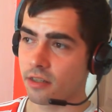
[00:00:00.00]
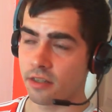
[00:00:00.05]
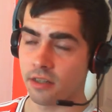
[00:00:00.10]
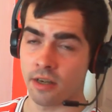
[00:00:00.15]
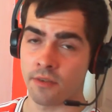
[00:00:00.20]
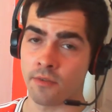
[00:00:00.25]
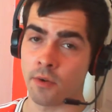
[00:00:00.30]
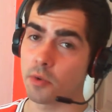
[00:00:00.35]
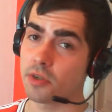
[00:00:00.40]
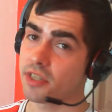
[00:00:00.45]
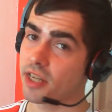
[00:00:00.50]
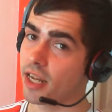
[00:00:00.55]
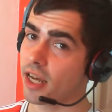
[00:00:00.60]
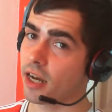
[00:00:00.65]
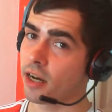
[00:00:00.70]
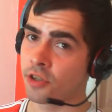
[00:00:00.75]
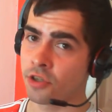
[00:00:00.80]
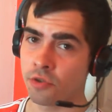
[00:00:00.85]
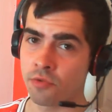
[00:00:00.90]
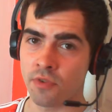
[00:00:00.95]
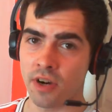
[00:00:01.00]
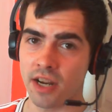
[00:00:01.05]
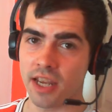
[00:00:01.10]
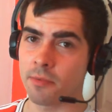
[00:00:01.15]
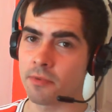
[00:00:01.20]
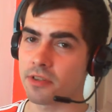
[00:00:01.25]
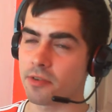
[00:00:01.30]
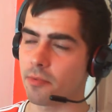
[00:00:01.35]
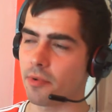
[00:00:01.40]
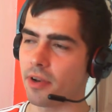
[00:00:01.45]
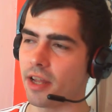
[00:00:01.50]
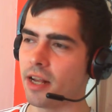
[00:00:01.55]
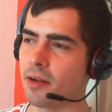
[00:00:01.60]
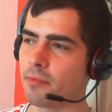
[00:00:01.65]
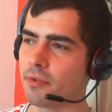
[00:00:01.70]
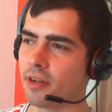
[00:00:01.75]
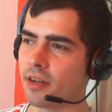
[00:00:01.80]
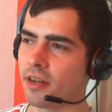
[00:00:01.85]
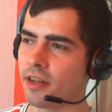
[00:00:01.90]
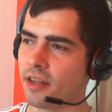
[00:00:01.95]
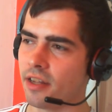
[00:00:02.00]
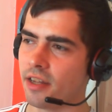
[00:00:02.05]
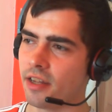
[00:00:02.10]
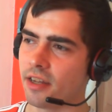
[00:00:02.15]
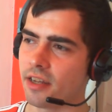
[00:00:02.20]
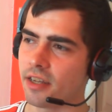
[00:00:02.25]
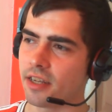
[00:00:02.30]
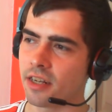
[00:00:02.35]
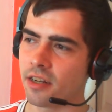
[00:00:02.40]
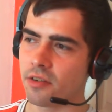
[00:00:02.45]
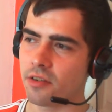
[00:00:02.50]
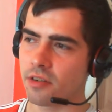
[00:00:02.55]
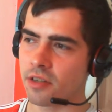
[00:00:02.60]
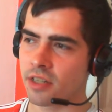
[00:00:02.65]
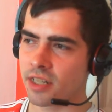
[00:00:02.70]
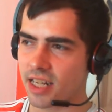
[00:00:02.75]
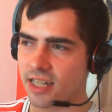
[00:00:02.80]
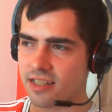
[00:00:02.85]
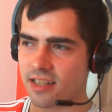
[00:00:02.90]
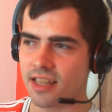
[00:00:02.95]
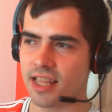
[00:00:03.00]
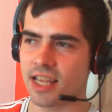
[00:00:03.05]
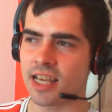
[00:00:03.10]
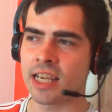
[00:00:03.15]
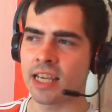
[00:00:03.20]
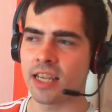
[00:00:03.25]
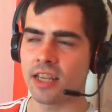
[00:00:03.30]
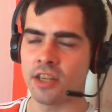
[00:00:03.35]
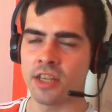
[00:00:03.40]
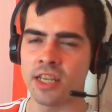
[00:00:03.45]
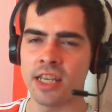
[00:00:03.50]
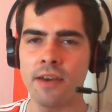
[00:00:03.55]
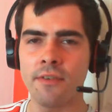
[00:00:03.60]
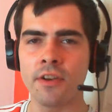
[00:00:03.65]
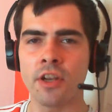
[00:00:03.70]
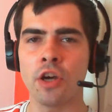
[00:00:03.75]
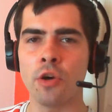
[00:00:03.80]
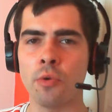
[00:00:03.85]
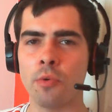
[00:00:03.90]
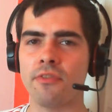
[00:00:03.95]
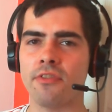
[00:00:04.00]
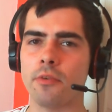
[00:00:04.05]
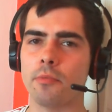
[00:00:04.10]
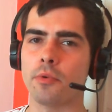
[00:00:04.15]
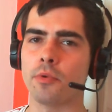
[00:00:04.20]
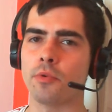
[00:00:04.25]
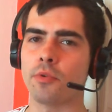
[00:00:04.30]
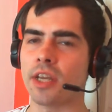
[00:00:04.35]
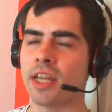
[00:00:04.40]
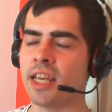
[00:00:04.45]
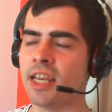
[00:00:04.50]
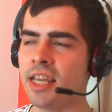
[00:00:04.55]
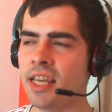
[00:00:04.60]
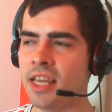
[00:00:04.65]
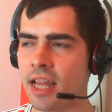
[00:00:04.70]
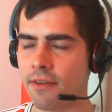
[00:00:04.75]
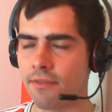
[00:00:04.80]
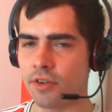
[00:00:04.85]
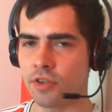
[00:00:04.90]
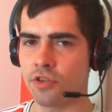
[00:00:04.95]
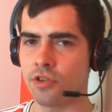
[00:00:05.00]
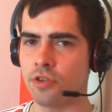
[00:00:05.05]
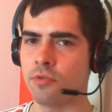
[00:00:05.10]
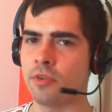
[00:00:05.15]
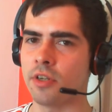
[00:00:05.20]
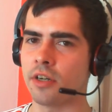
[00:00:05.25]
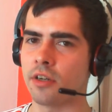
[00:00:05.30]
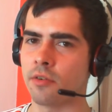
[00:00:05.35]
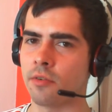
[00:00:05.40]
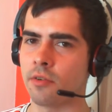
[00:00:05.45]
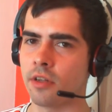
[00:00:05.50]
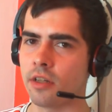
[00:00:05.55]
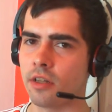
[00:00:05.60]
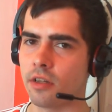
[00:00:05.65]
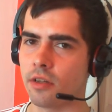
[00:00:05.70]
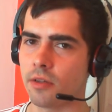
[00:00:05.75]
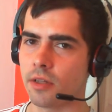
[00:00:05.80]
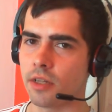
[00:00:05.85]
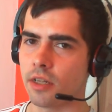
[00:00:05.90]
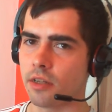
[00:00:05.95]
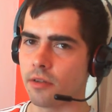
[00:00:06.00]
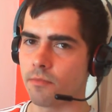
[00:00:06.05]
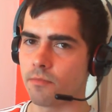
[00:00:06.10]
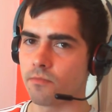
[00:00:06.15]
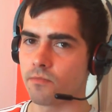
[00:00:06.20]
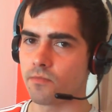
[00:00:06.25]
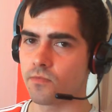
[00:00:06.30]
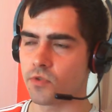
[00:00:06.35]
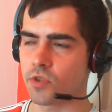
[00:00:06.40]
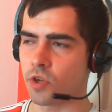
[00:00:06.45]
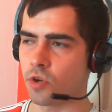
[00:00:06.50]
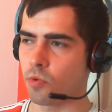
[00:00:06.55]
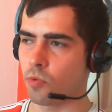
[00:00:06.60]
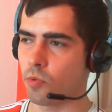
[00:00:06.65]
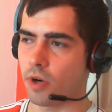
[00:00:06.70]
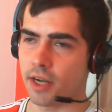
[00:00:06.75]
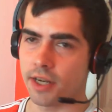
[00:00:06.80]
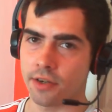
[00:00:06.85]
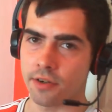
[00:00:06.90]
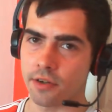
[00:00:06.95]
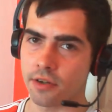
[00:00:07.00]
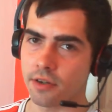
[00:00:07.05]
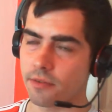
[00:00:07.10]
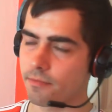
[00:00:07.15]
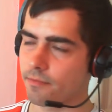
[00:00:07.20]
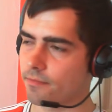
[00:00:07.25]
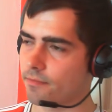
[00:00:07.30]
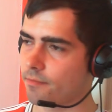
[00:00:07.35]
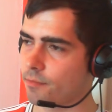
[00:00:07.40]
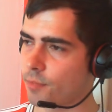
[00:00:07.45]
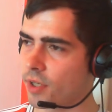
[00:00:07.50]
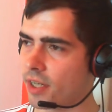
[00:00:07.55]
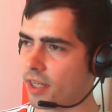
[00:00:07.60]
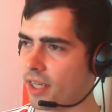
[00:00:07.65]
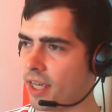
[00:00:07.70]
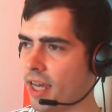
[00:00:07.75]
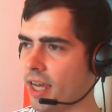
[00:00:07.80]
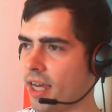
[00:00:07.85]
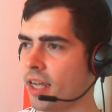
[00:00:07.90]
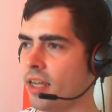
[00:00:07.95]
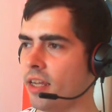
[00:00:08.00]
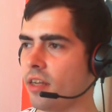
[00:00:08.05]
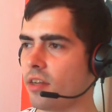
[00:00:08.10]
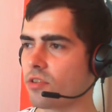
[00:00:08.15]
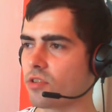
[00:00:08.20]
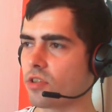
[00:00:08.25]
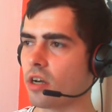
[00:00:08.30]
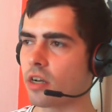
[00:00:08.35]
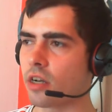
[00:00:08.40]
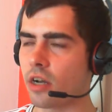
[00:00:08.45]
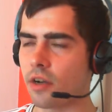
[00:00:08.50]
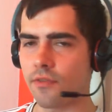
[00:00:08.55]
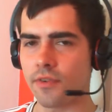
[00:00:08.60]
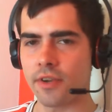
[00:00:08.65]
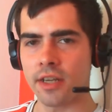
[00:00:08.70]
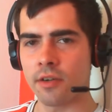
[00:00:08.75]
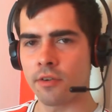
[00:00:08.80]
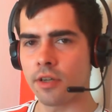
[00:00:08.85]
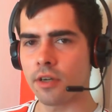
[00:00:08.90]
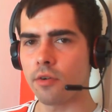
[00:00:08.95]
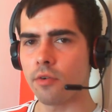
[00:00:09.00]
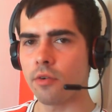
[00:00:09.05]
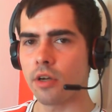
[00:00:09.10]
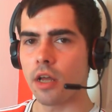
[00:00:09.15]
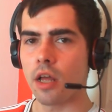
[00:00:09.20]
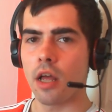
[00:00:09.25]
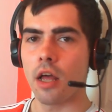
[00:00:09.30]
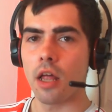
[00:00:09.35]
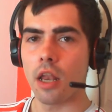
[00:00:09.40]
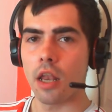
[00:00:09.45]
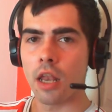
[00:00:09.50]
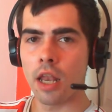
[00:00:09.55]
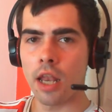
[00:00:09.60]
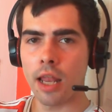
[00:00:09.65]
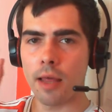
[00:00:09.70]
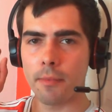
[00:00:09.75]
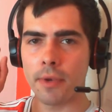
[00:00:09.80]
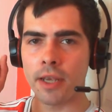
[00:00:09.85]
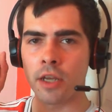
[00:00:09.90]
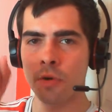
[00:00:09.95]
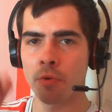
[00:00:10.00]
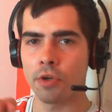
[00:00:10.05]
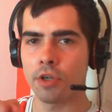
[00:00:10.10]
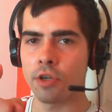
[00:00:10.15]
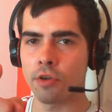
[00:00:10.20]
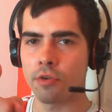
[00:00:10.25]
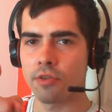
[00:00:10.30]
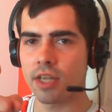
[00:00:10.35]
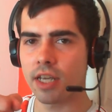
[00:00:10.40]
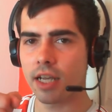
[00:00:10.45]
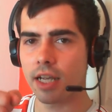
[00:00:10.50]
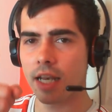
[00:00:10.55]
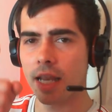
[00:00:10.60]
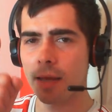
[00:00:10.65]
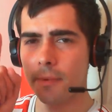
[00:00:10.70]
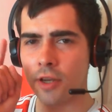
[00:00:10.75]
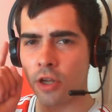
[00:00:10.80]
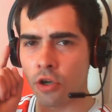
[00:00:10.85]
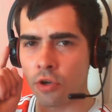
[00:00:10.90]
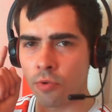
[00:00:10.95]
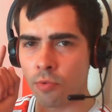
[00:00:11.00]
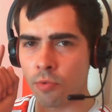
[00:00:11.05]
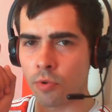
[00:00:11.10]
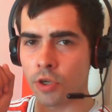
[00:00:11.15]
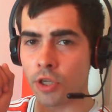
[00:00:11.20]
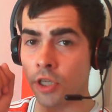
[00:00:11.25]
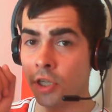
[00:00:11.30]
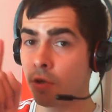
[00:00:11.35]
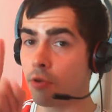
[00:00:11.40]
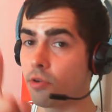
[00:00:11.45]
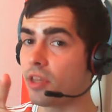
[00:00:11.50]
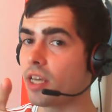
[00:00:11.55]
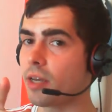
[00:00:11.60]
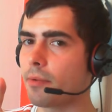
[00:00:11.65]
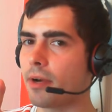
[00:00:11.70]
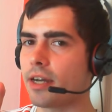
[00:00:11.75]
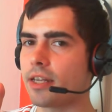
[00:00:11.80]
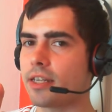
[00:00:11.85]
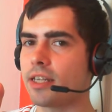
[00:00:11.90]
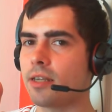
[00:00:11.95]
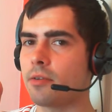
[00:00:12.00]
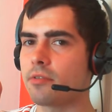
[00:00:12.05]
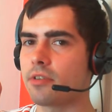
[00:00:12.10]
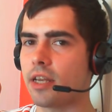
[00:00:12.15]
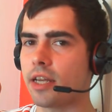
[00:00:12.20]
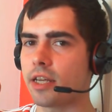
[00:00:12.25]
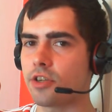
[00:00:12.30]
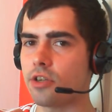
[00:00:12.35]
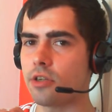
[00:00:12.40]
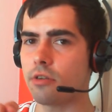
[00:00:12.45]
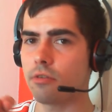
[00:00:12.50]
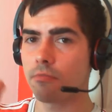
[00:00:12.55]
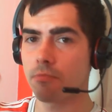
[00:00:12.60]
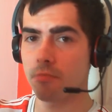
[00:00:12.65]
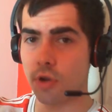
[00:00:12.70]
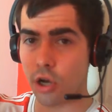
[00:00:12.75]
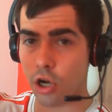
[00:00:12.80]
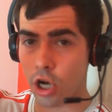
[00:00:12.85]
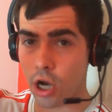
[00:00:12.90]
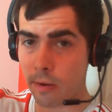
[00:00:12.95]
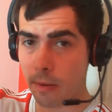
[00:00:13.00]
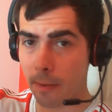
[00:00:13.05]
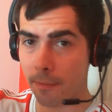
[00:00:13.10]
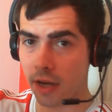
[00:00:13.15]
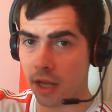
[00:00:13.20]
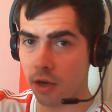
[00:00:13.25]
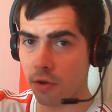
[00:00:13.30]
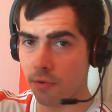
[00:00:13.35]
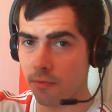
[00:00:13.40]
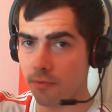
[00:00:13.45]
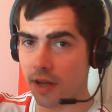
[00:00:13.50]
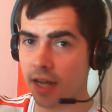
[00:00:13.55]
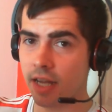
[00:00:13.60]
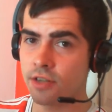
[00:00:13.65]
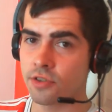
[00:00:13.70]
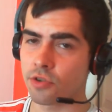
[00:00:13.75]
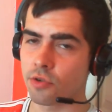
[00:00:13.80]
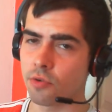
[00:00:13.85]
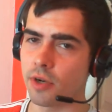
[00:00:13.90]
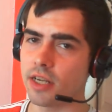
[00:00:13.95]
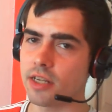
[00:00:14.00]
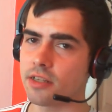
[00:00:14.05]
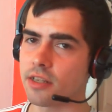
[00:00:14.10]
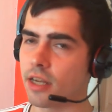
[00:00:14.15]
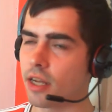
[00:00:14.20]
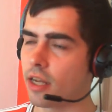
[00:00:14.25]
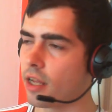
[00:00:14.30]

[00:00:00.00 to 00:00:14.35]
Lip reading: I've always said it, I do rate him as a player, but you know, that's the thing, you never know with football. You never do know. So why not? But yeah, so I'm going for 0-0. Let me know what you think. Let me know what you think about team selection. Comment below, as always.